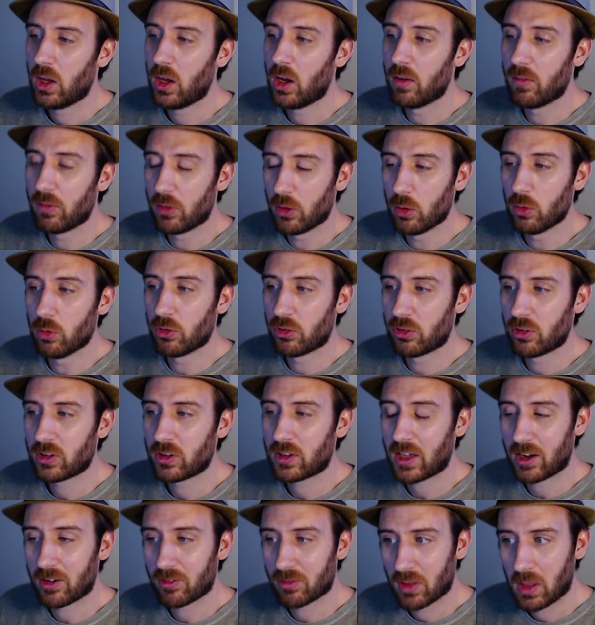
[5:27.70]
of those
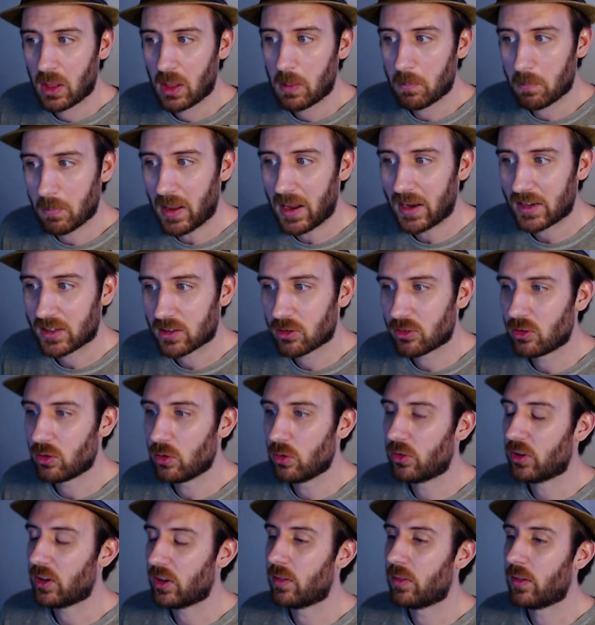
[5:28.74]
kind of
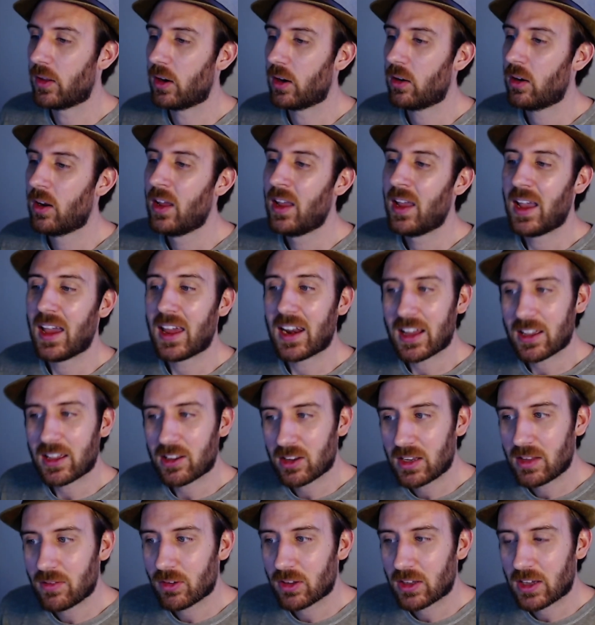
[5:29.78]
magnitudes in there. And I
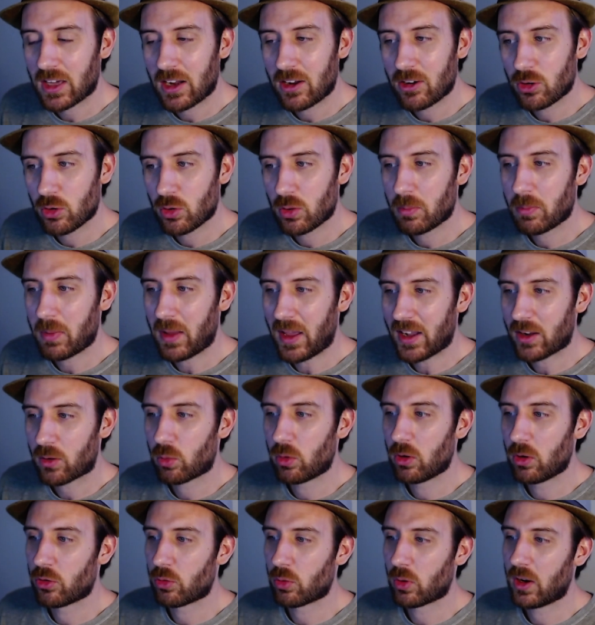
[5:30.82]
could even kind of do it
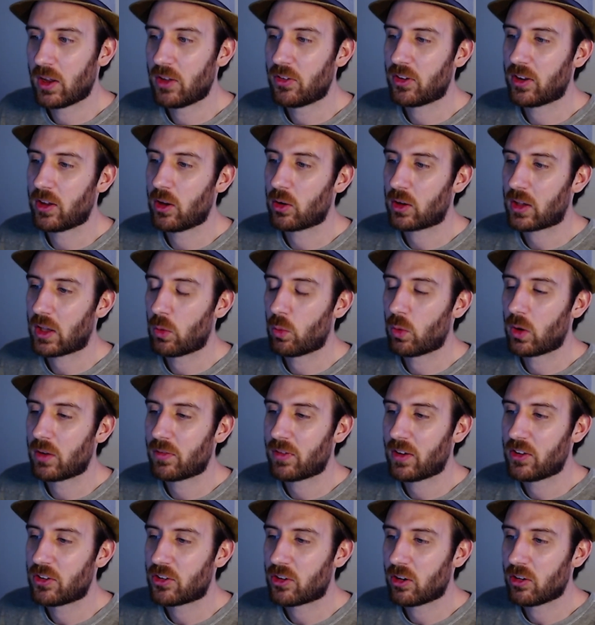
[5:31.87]
backwards, where I say, okay, what if
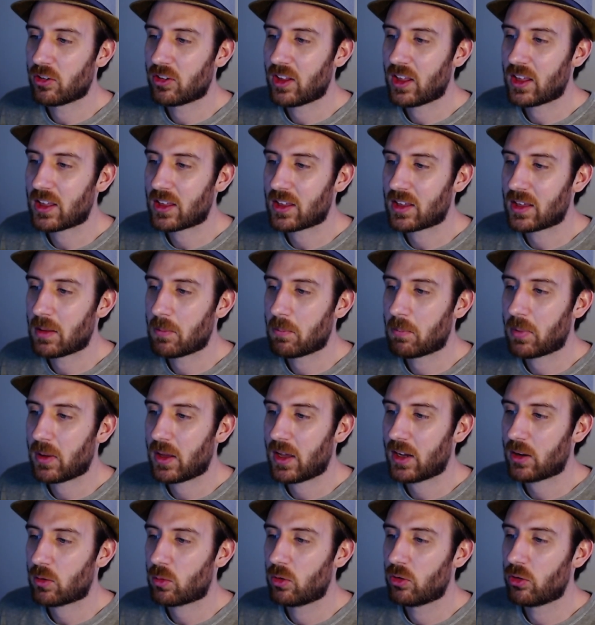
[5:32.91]
I start taking it
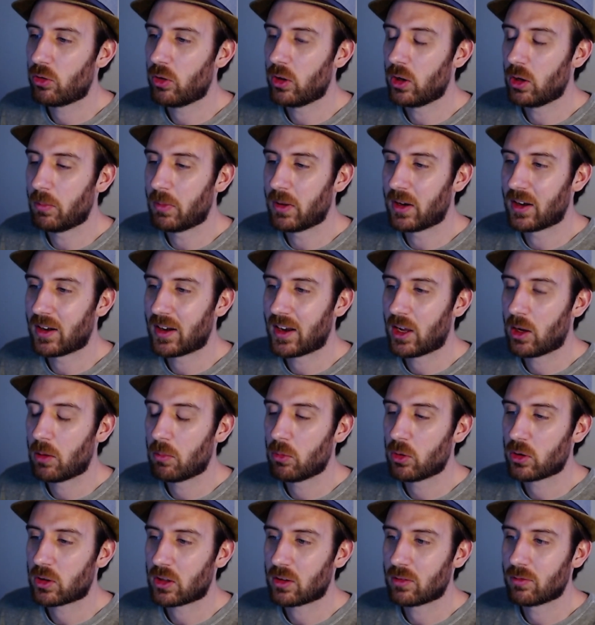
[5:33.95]
backwards a little bit, and now I'm
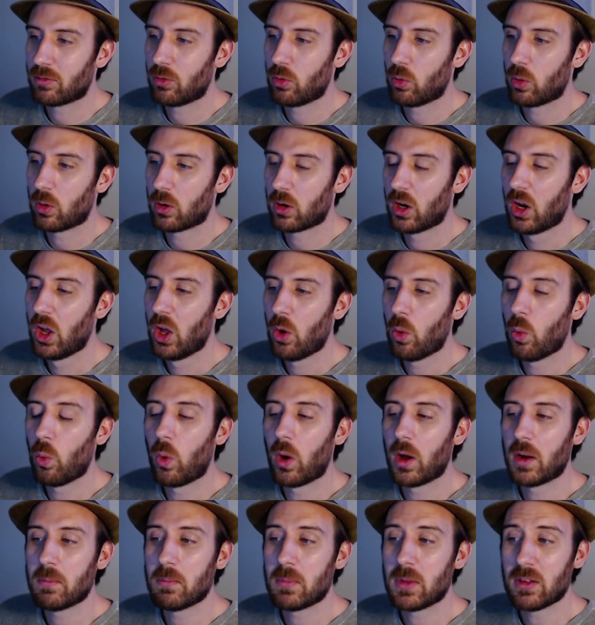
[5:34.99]
looking for
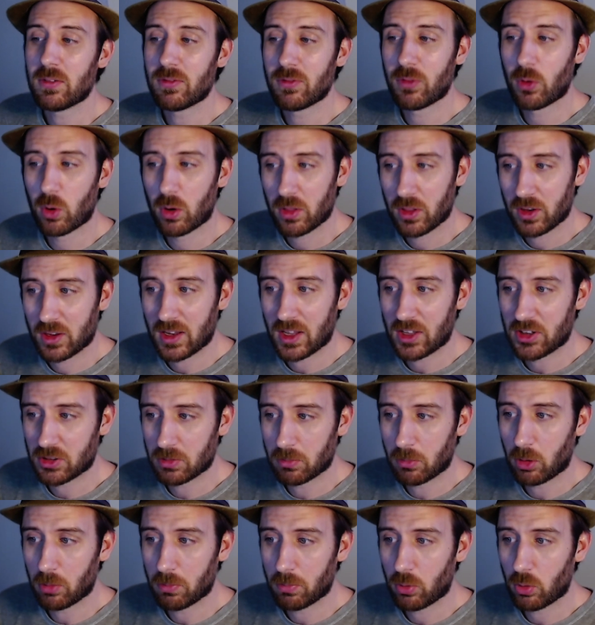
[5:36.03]
1 before the
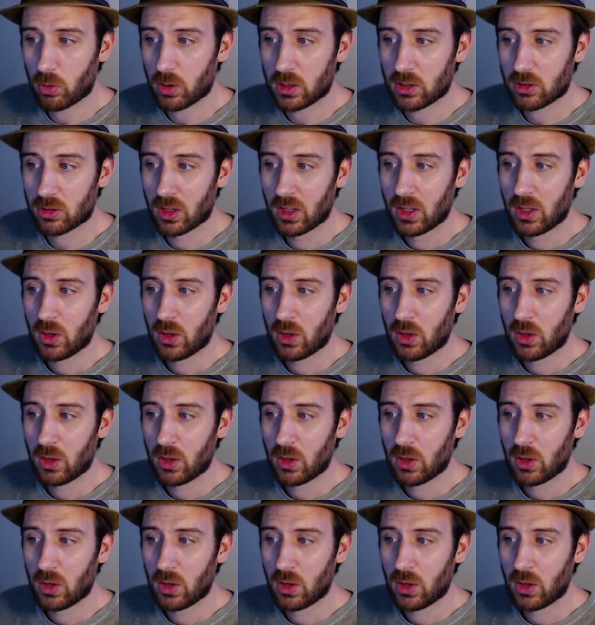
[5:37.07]
decimal point?